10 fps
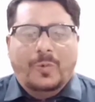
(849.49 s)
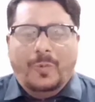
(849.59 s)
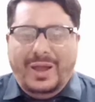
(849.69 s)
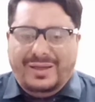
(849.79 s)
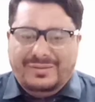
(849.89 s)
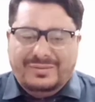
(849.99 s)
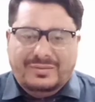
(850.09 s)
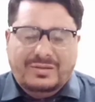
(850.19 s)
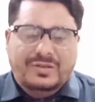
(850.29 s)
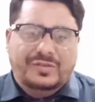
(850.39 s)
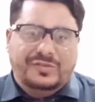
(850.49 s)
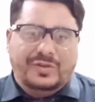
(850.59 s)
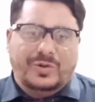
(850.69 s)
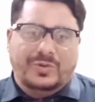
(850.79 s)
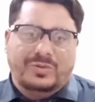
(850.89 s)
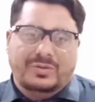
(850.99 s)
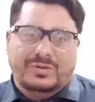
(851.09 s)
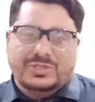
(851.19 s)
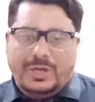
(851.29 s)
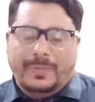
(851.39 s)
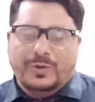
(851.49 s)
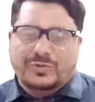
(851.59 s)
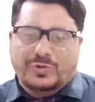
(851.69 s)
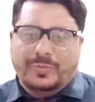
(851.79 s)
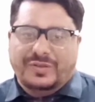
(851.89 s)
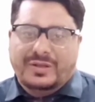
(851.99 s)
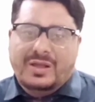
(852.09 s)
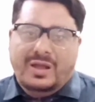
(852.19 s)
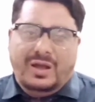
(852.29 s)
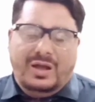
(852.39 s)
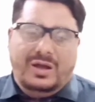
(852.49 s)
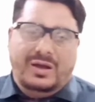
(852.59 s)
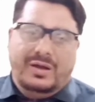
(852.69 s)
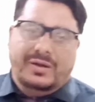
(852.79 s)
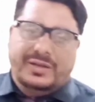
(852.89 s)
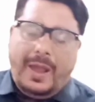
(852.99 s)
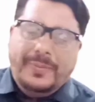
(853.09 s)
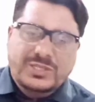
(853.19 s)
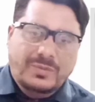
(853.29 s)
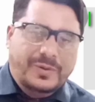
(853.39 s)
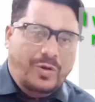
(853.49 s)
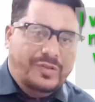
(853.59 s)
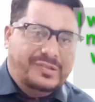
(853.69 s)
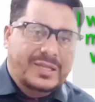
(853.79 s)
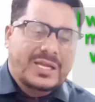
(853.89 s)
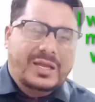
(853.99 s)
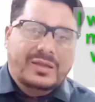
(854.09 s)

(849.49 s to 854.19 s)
Well, so W should be capital because